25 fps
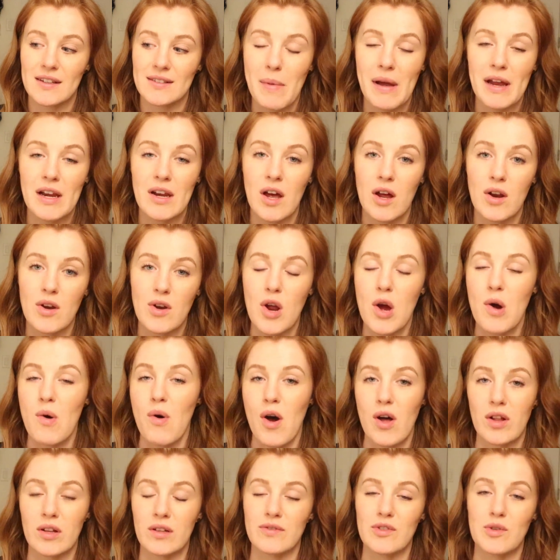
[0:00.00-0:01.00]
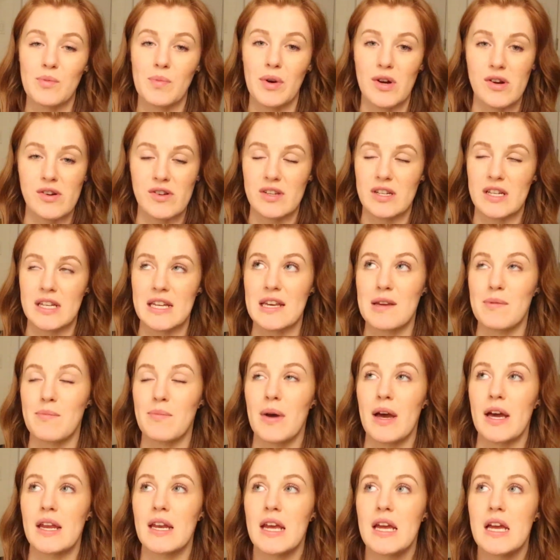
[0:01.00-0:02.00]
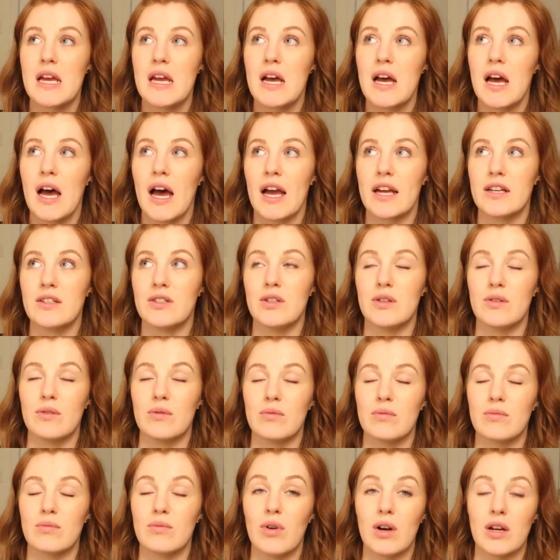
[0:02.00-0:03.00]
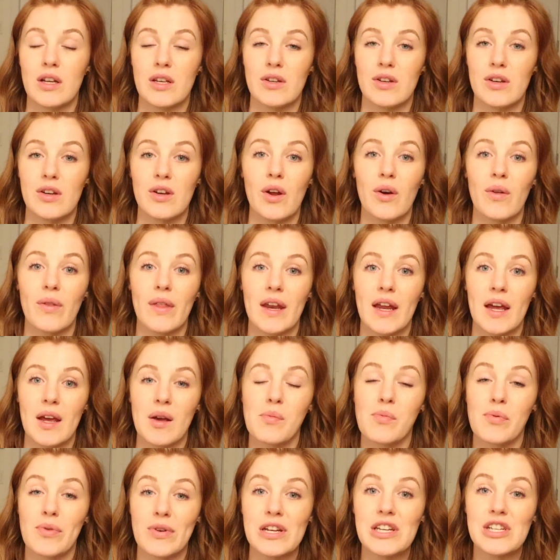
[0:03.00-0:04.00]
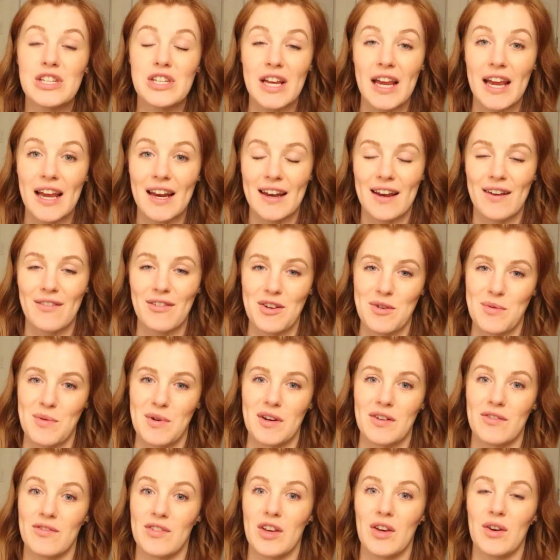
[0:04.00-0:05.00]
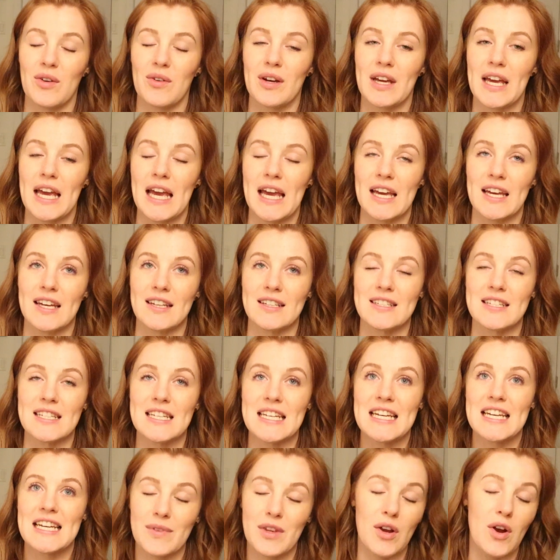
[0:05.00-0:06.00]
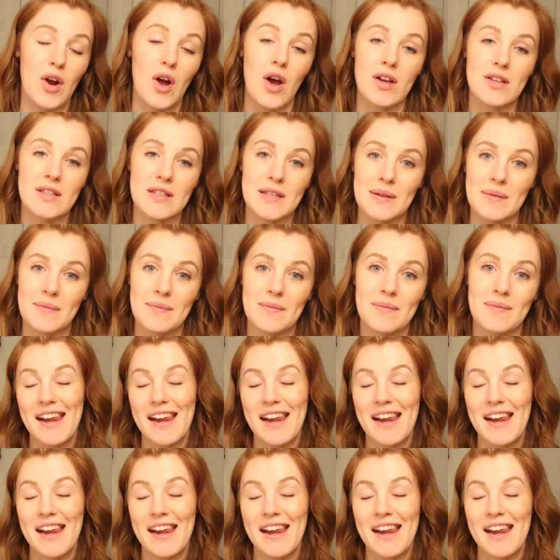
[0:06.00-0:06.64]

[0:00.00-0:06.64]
I might not know all of you personally, but I do want you to know that I appreciate every one of you and you're awesome.